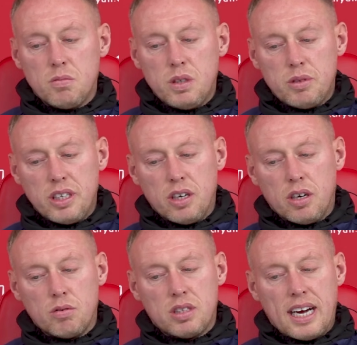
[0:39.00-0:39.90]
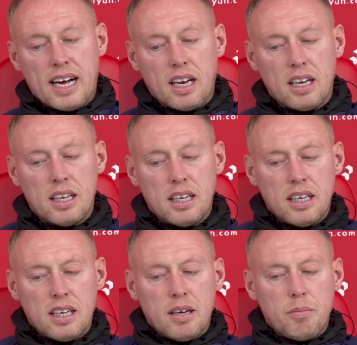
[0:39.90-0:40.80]
we were in the hotel
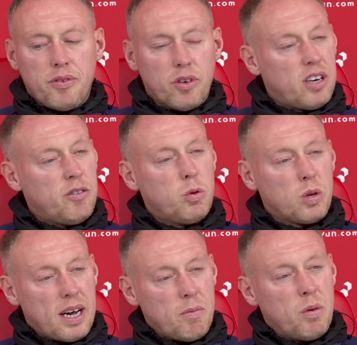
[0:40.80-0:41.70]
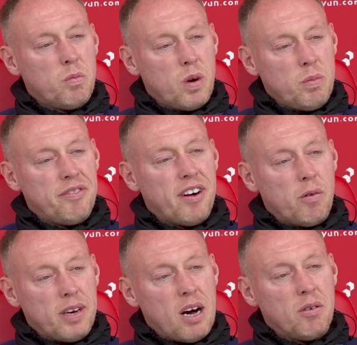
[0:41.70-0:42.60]
before the Liverpool game when, when we
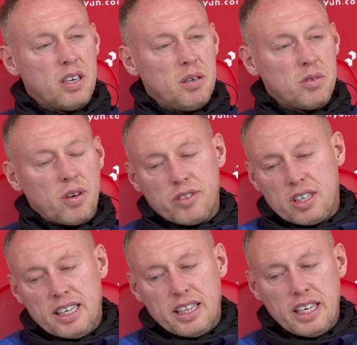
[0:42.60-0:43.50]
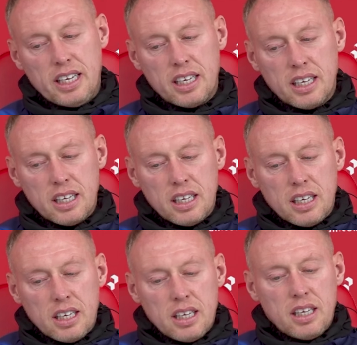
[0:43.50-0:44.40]
found out, and it was obviously the
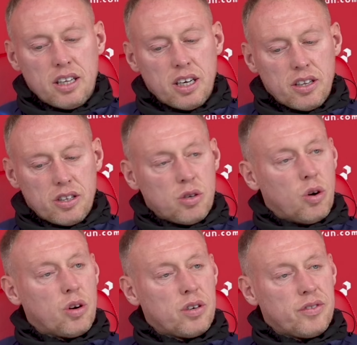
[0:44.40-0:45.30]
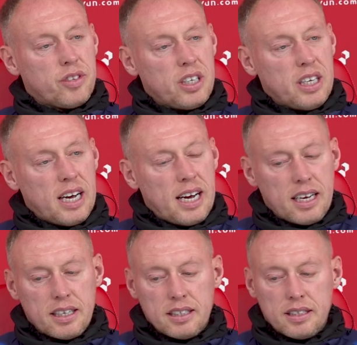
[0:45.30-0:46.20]
the, the talk of
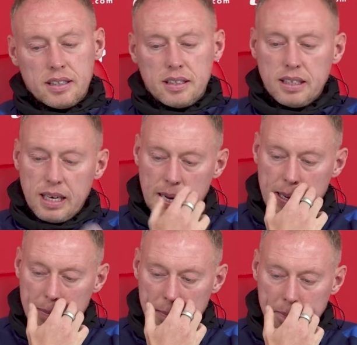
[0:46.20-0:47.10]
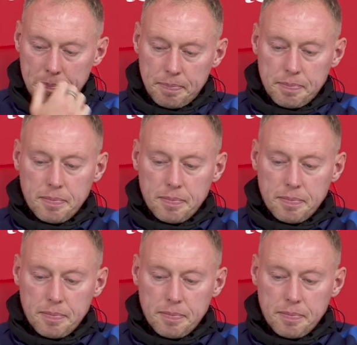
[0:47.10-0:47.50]
the uh, um,